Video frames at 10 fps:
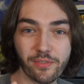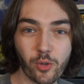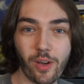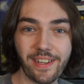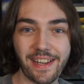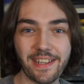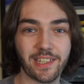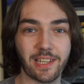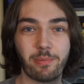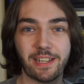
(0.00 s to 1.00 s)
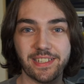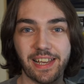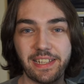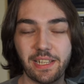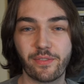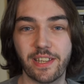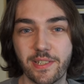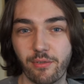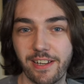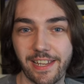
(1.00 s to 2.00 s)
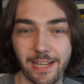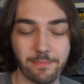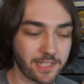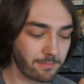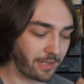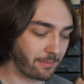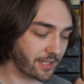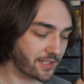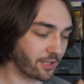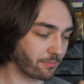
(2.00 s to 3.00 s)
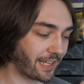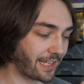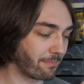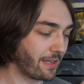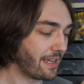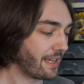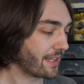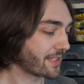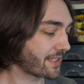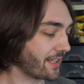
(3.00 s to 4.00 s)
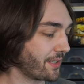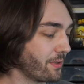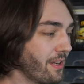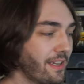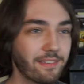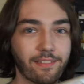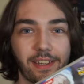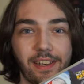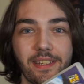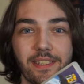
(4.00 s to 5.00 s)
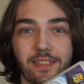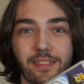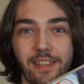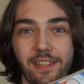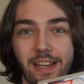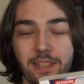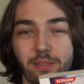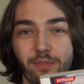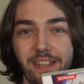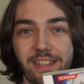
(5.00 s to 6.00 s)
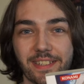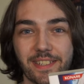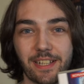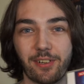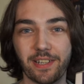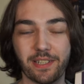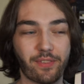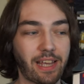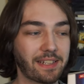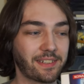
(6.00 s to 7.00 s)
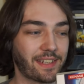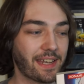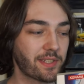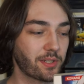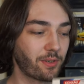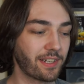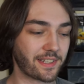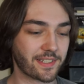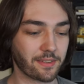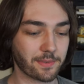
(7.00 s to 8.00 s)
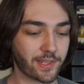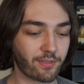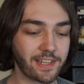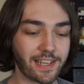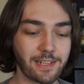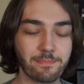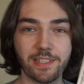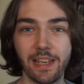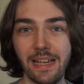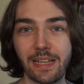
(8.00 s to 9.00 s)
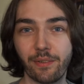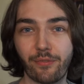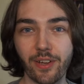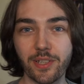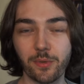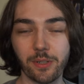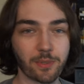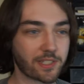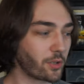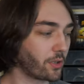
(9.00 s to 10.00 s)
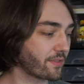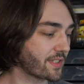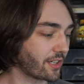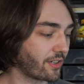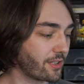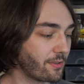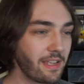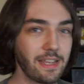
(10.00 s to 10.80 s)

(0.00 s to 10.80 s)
have quite easily picked any of these three games to be my top game. So it is the Castlevania series, if you hadn't guessed already. So there was three games. The first one was Dawn of Sorrow,